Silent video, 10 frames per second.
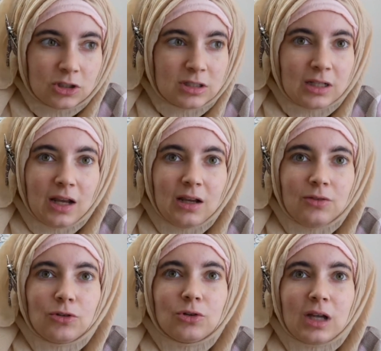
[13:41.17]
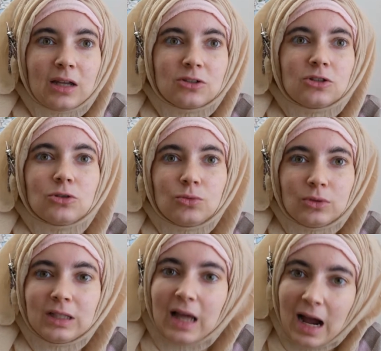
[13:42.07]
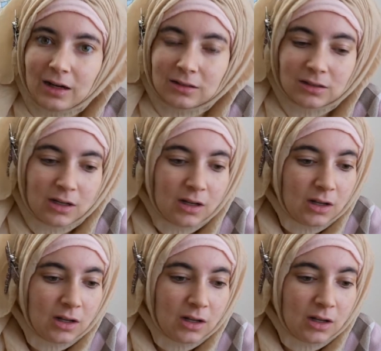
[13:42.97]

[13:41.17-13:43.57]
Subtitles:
Just take a few days to relax,